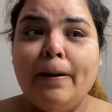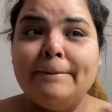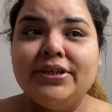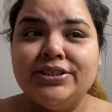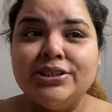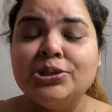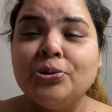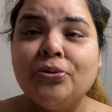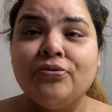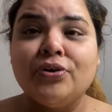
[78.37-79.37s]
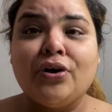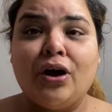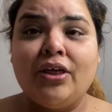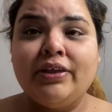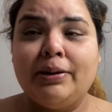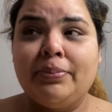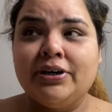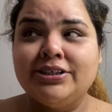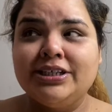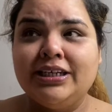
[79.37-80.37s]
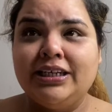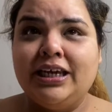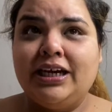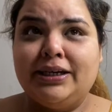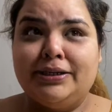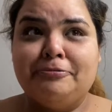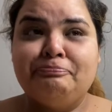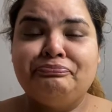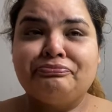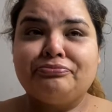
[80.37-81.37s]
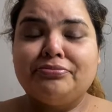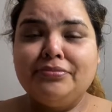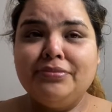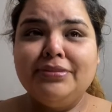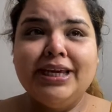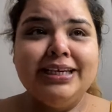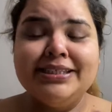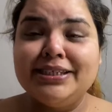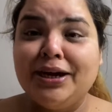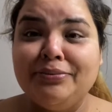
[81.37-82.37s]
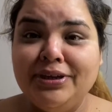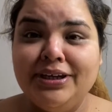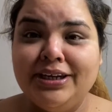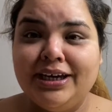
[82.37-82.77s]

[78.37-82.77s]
but just overall that a person is coming,